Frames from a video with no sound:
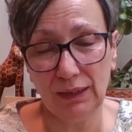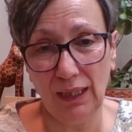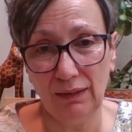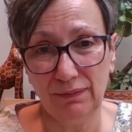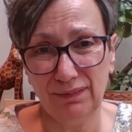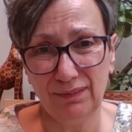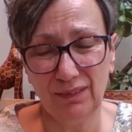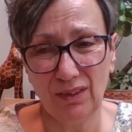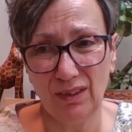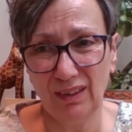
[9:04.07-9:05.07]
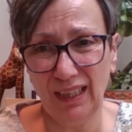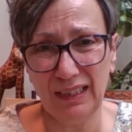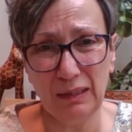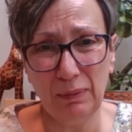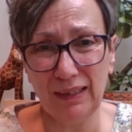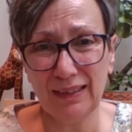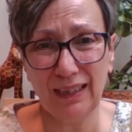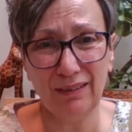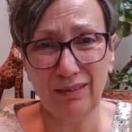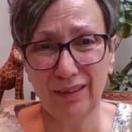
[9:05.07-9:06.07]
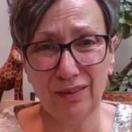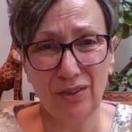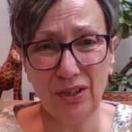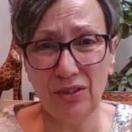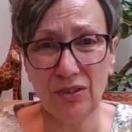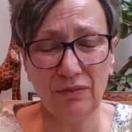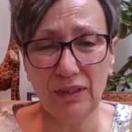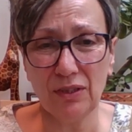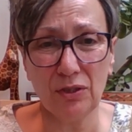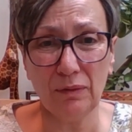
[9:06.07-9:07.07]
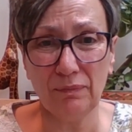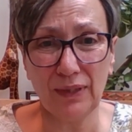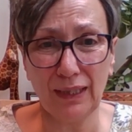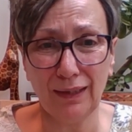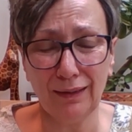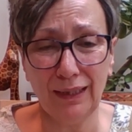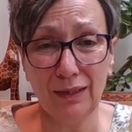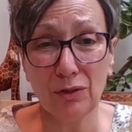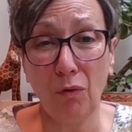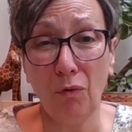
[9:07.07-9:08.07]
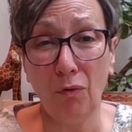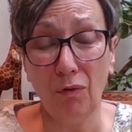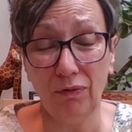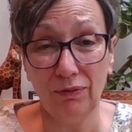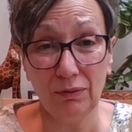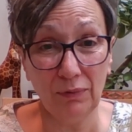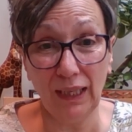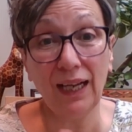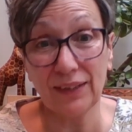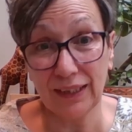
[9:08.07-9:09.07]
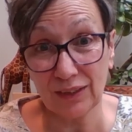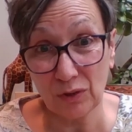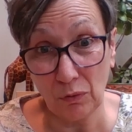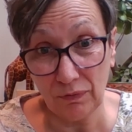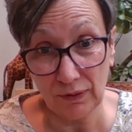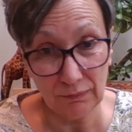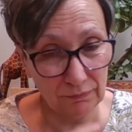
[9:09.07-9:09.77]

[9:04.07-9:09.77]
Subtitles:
have antibacterial ginger and something, and it's awful. Well, I think it's awful.